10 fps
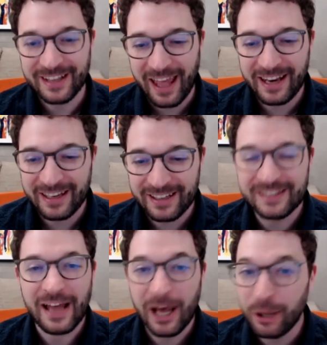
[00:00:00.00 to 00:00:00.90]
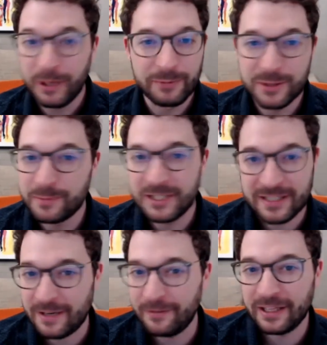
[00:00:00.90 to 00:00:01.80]
And I'll be able to
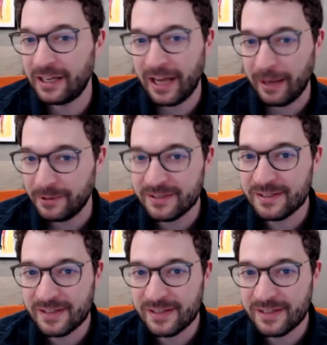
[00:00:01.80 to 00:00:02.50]
predict everything that happens.